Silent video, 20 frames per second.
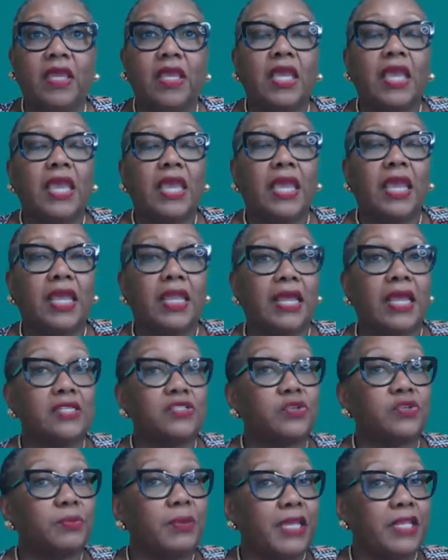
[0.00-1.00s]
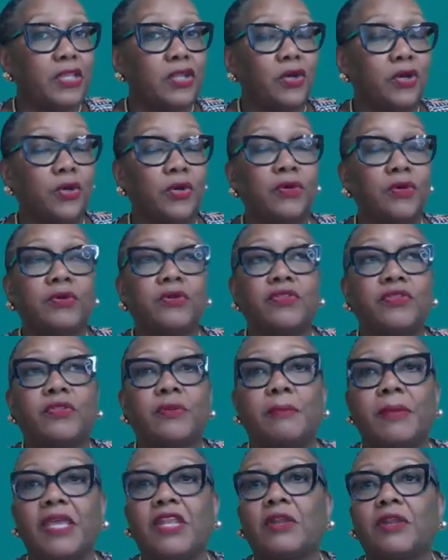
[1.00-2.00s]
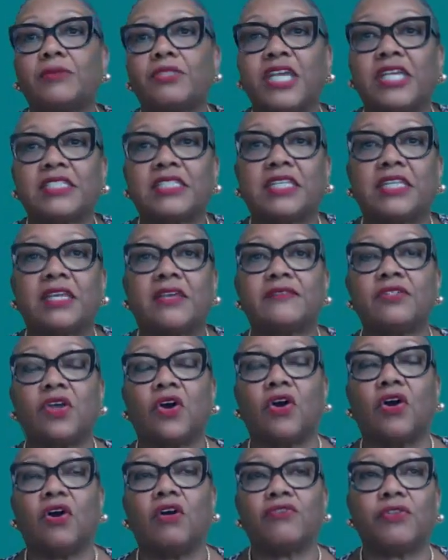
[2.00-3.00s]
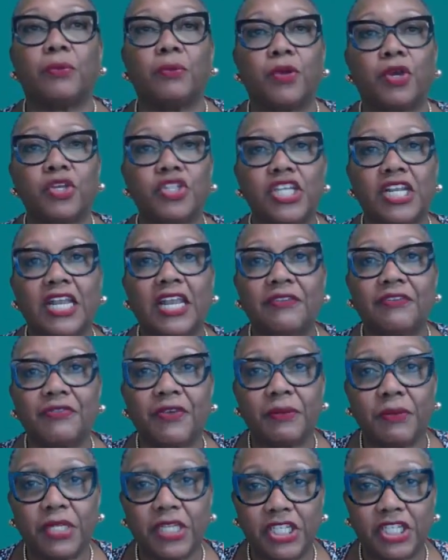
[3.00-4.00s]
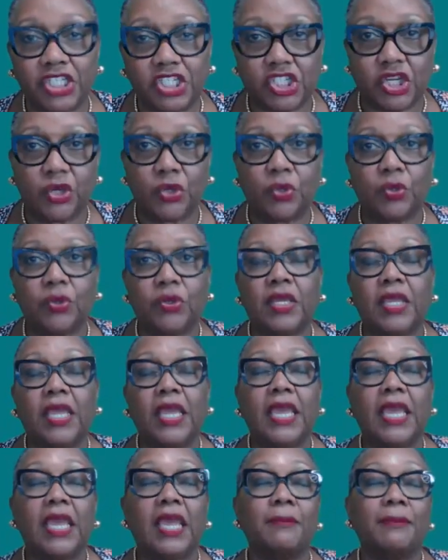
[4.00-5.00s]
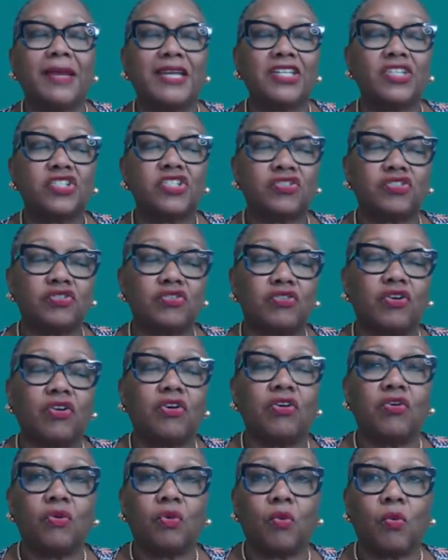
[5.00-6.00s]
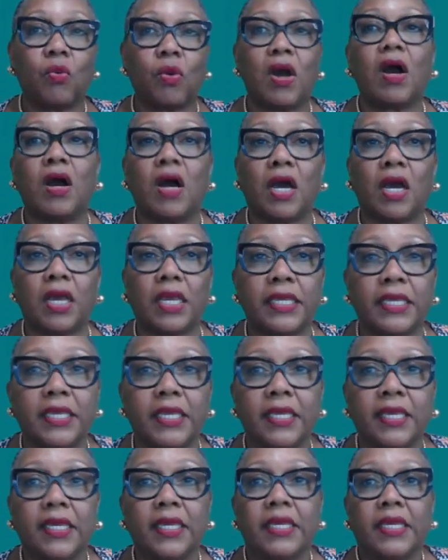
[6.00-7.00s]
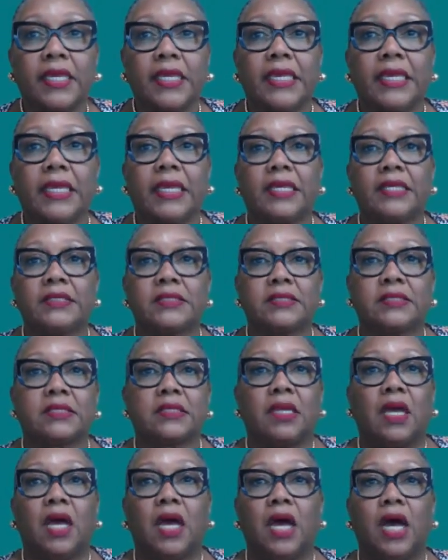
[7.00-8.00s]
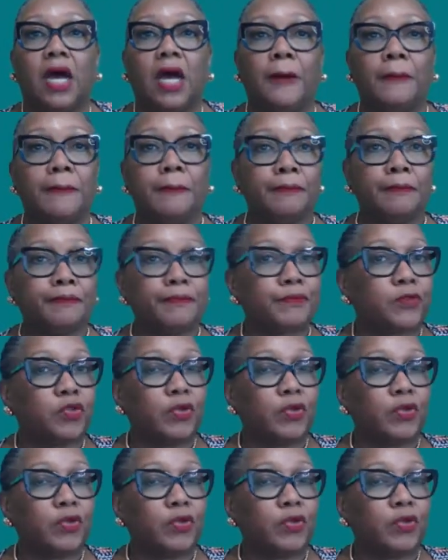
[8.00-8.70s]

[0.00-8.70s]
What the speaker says: And as you may know, the main objectives of the Merging Life and Money Show and my strong why is to